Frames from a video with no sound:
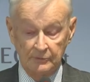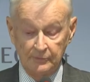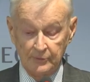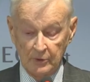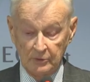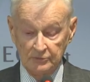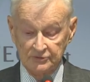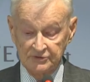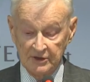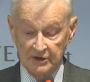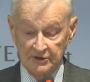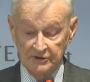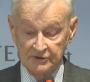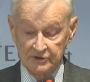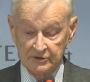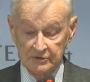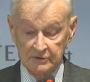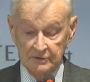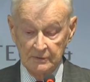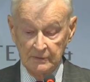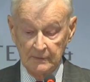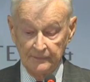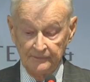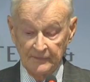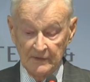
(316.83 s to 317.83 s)
process
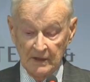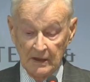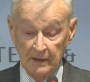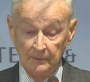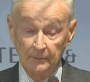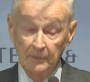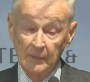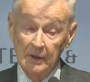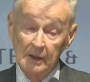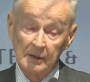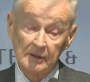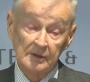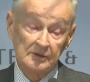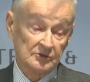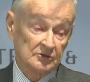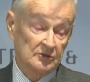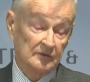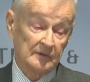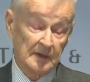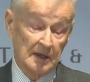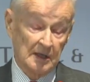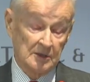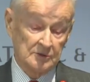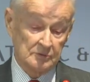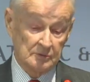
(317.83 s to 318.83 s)
and millions
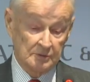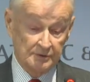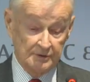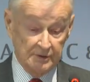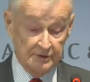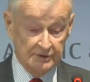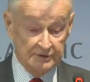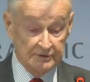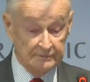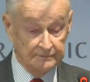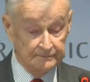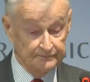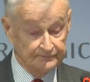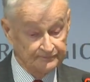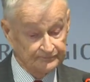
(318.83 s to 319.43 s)
of casualties.